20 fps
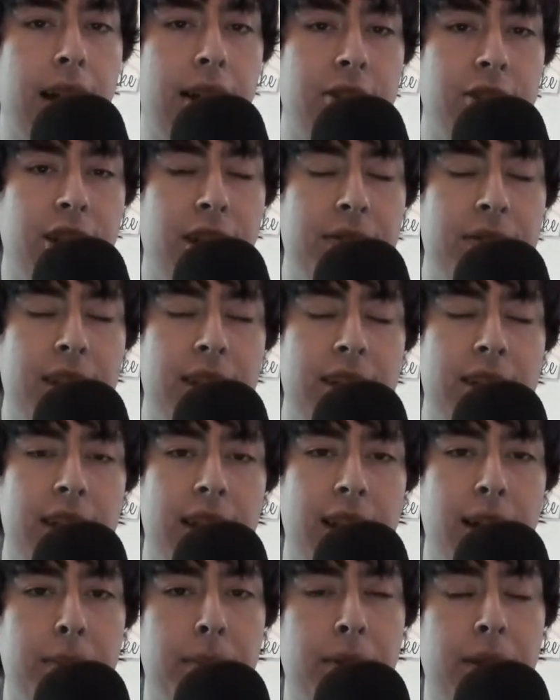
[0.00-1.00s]
Now, Jeff did
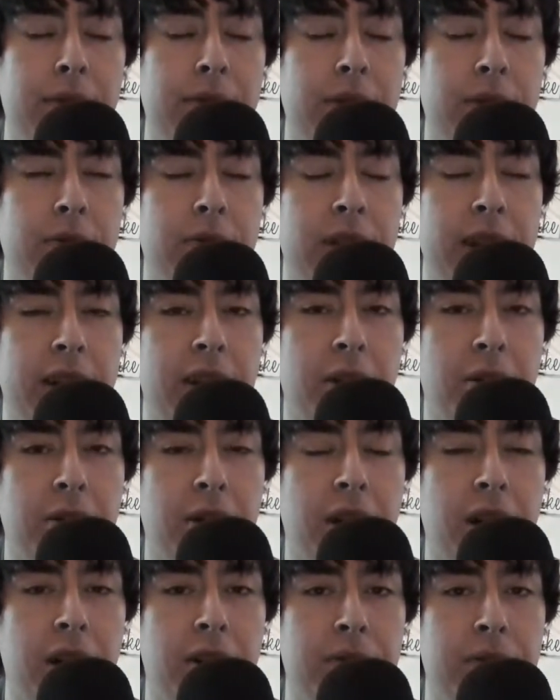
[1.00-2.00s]
say at, I believe, the
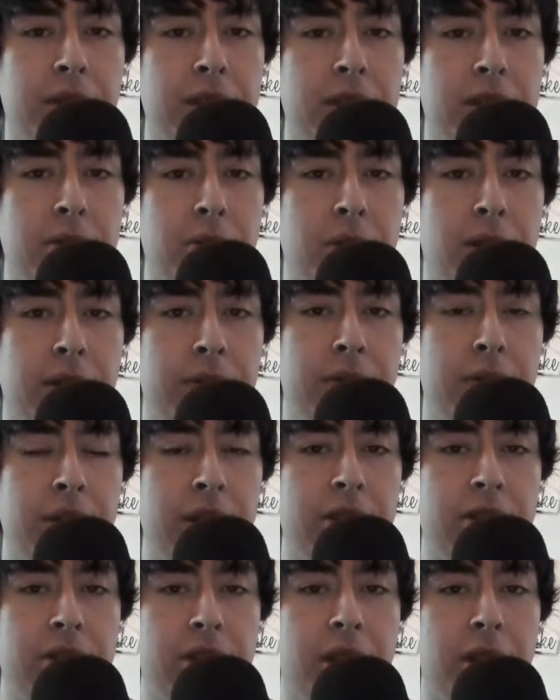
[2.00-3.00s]
Recode conference quite a few
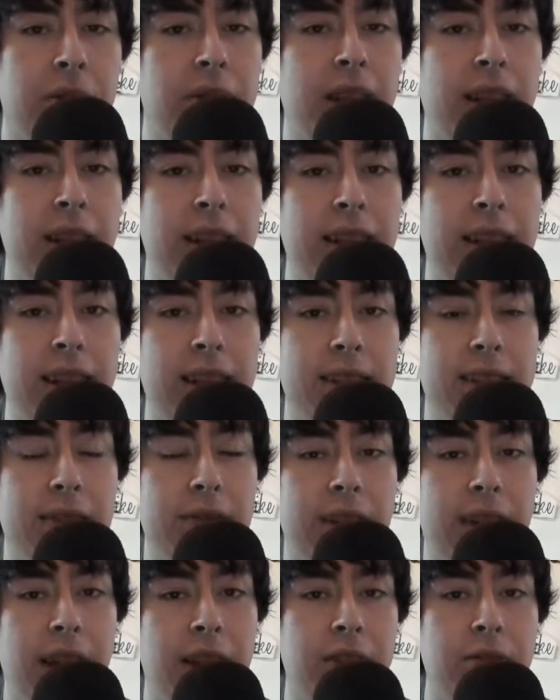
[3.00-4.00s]
years ago that he does,
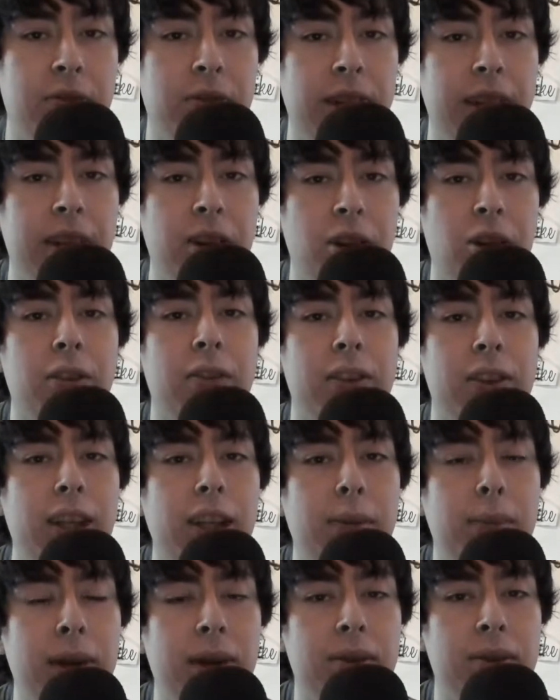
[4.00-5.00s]
in fact, read all of
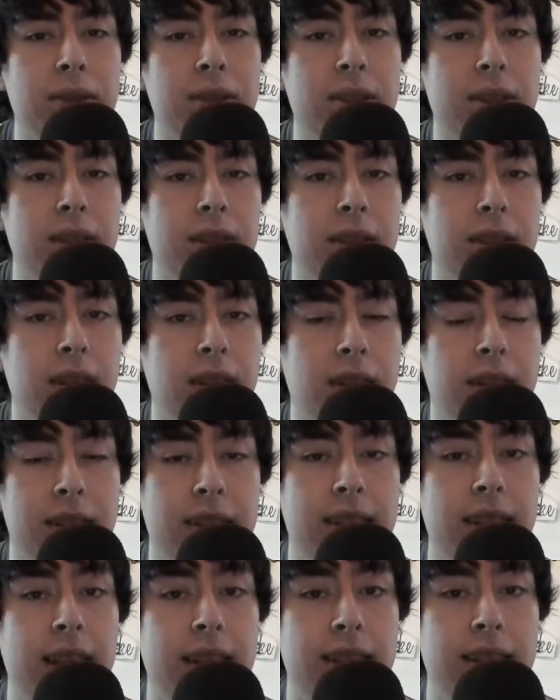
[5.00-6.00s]
the emails uh,
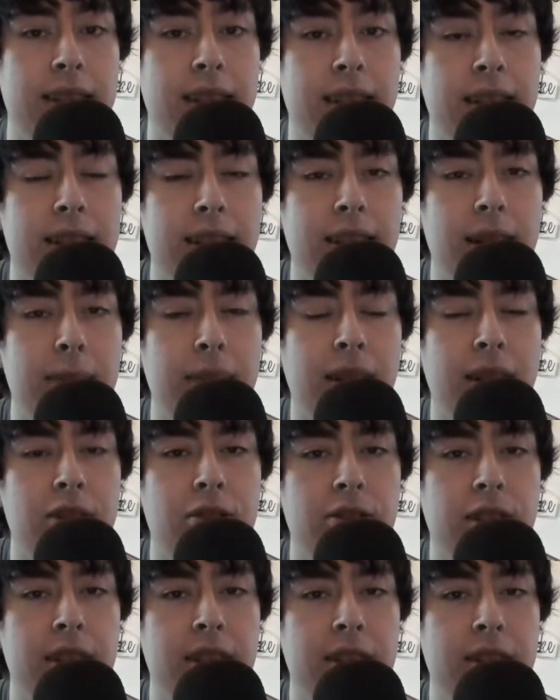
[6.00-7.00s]
sent to this email
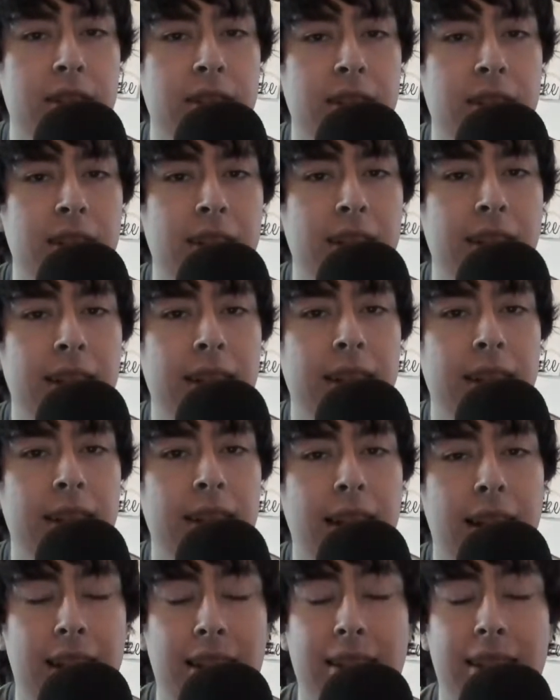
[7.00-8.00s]
address.
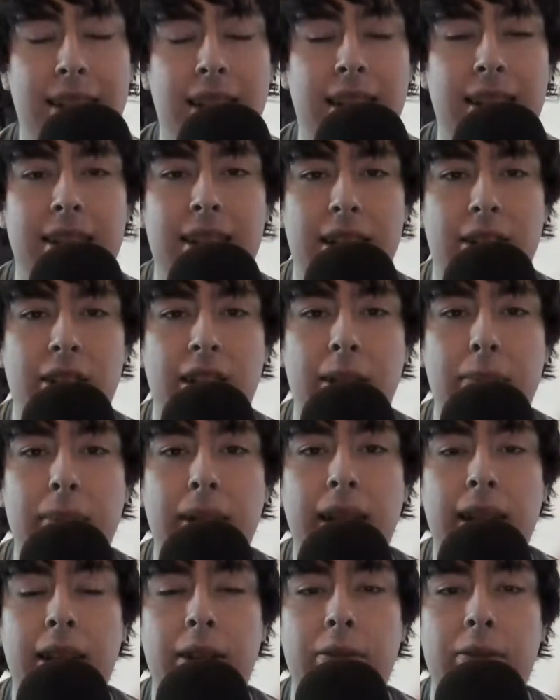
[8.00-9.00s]
That doesn't necessarily
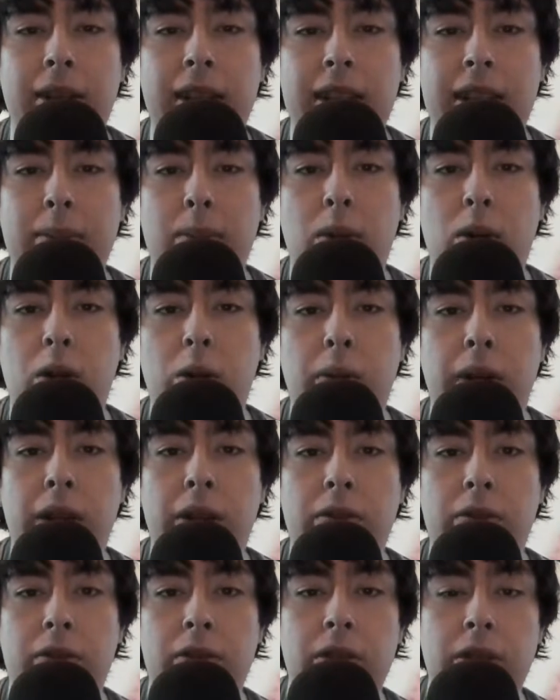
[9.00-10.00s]
mean he reads them all the way
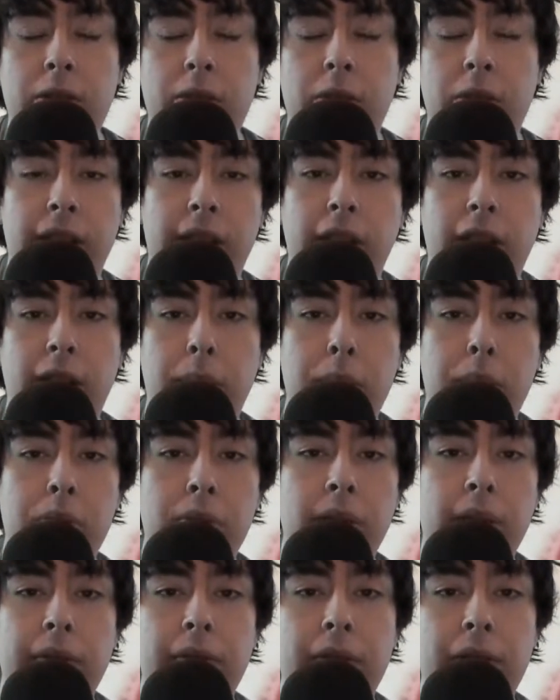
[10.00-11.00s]
through or they aren't
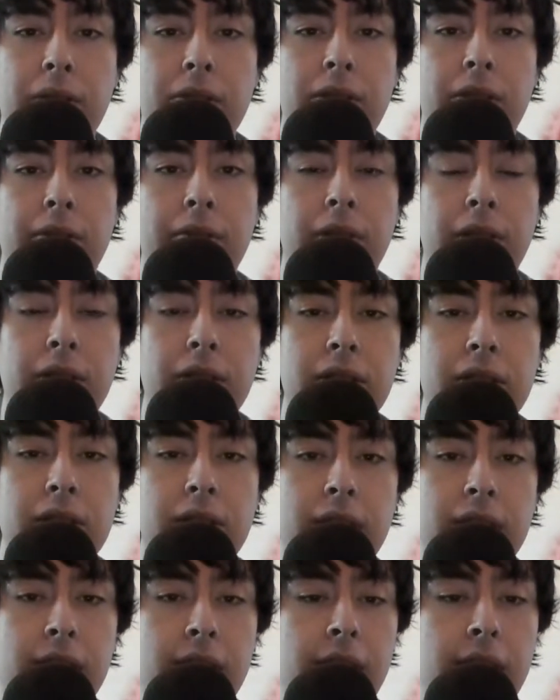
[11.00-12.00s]
pre-filtered first.